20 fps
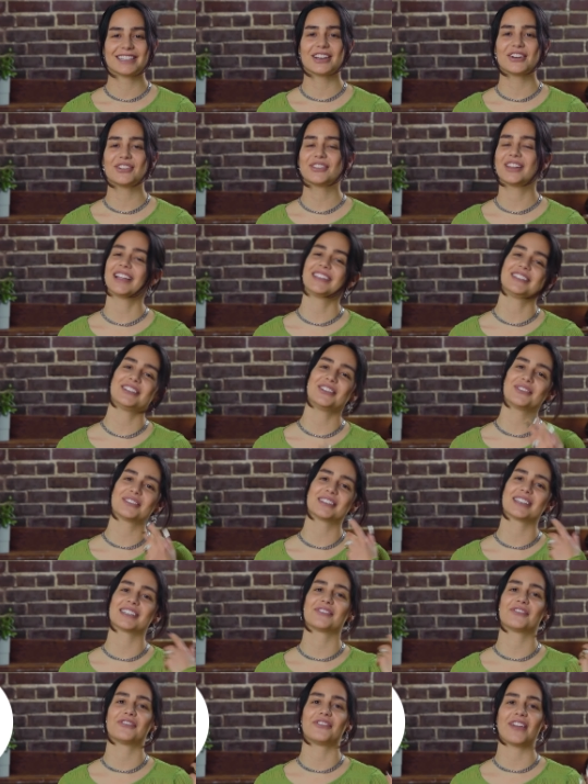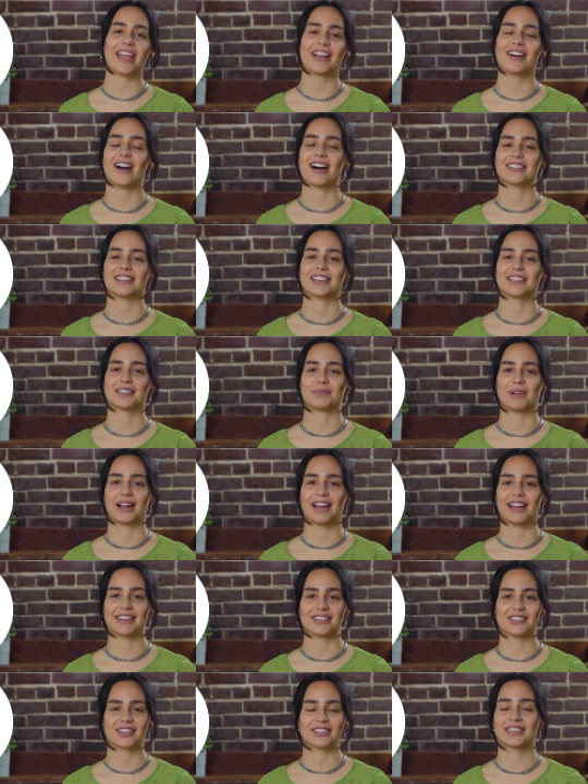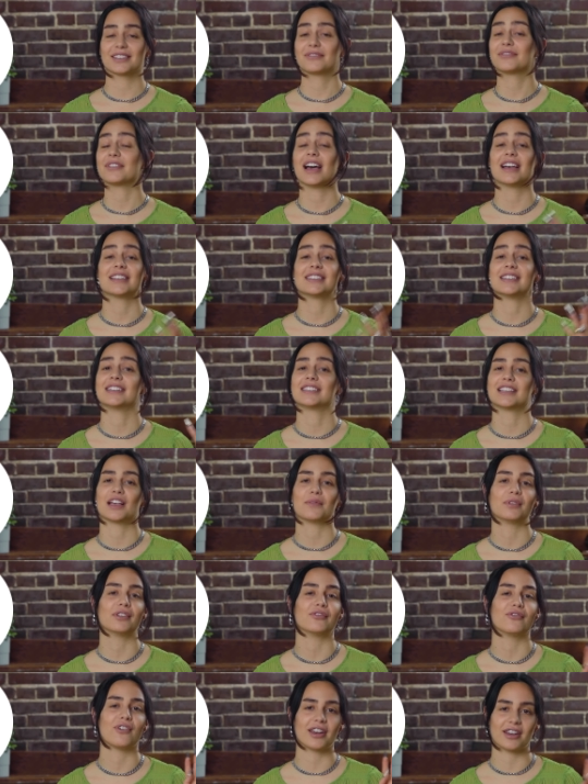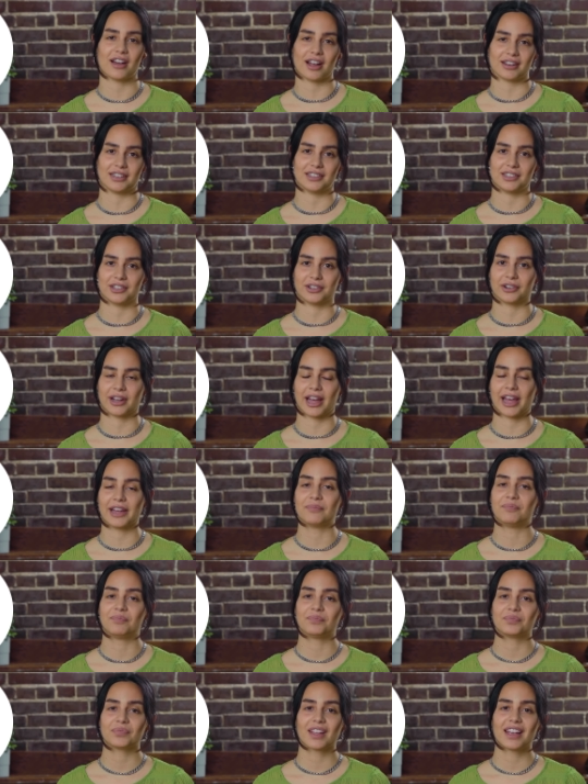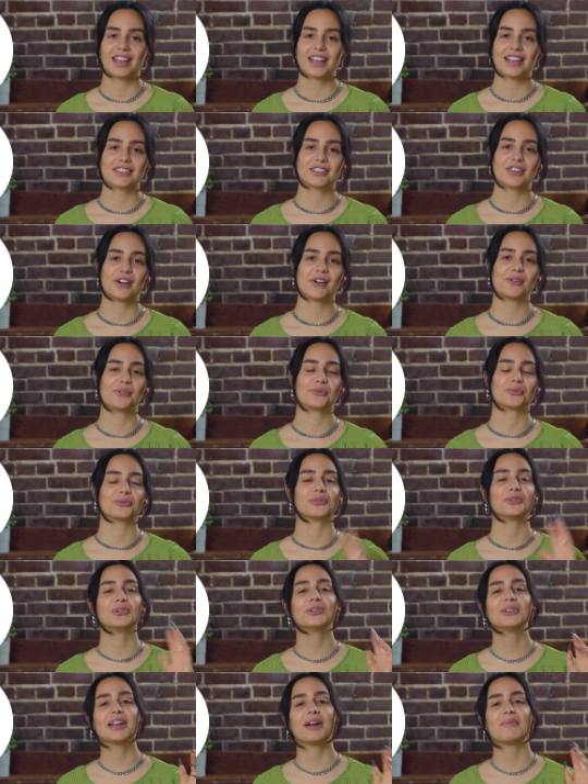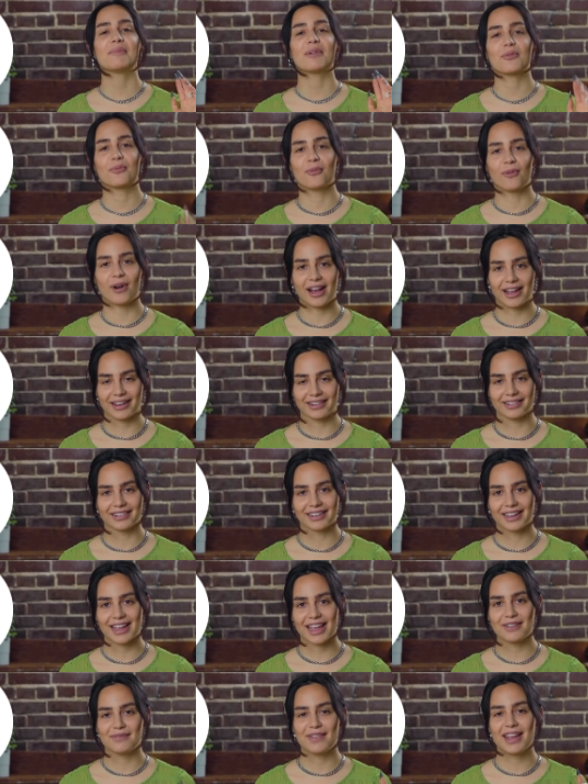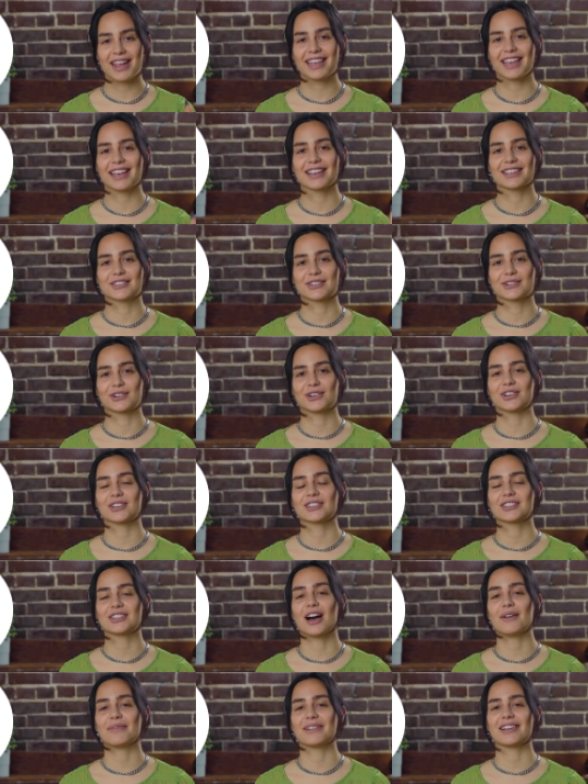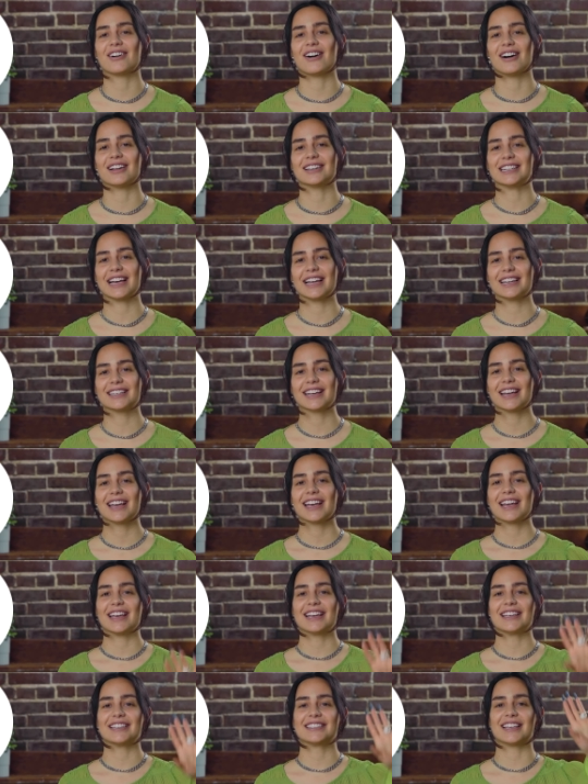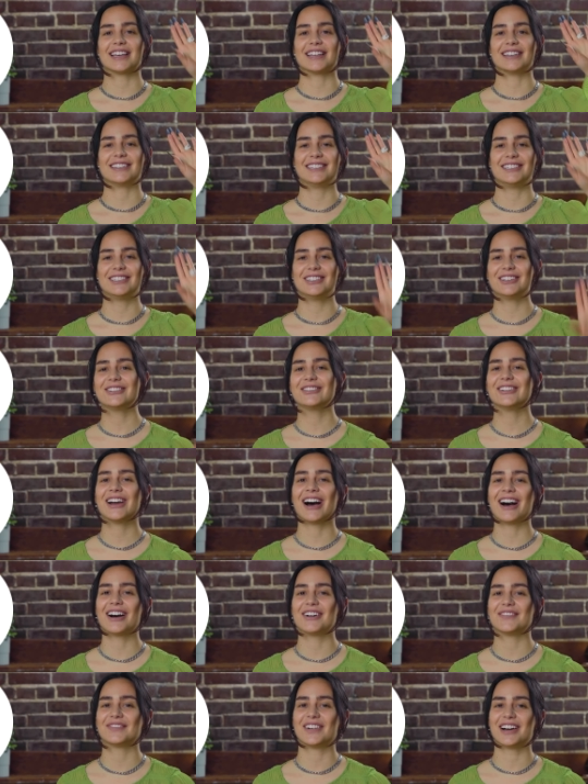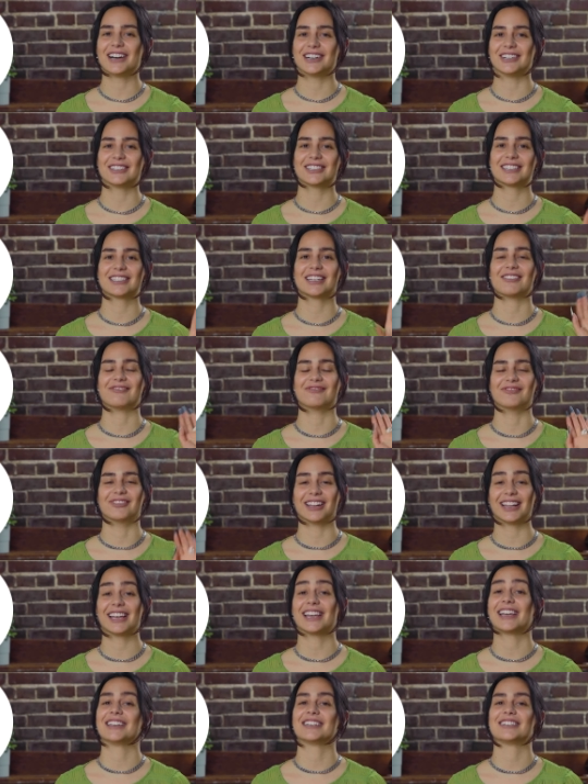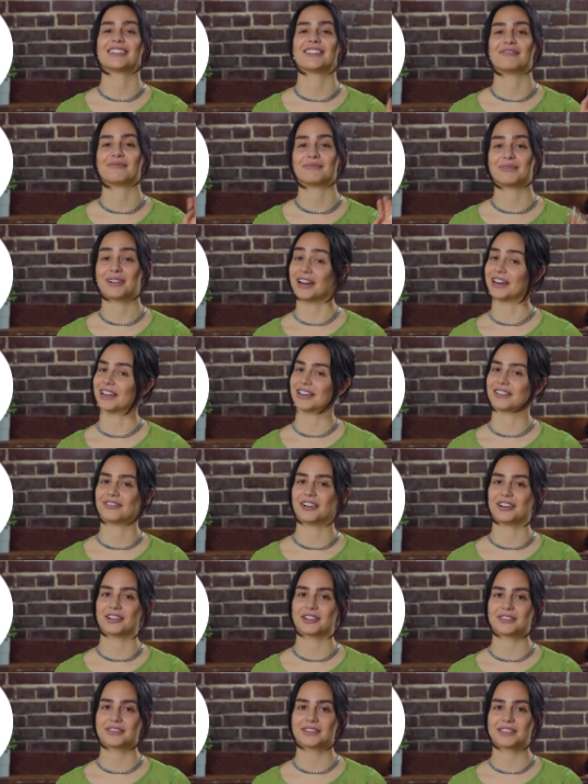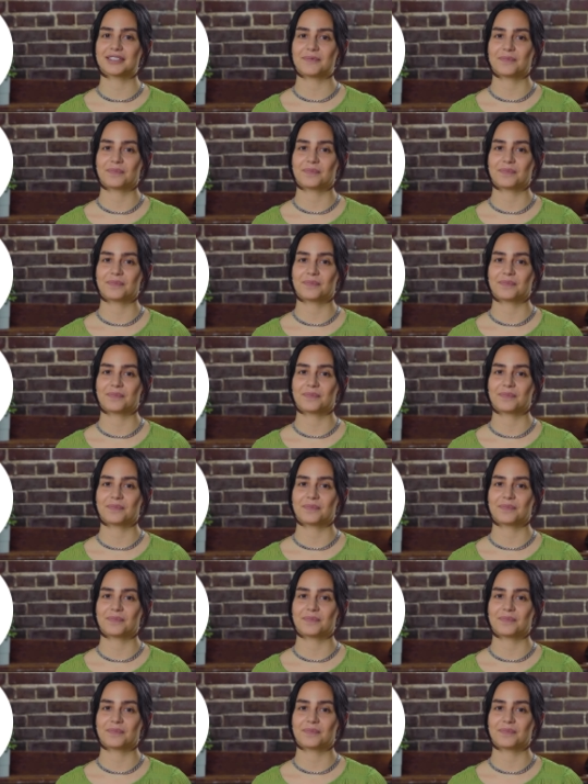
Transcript: So let's use this fake hot sauce brand just as an example of what not to do, okay? So, rule number one in making scroll stopping content is do not post bland product photos.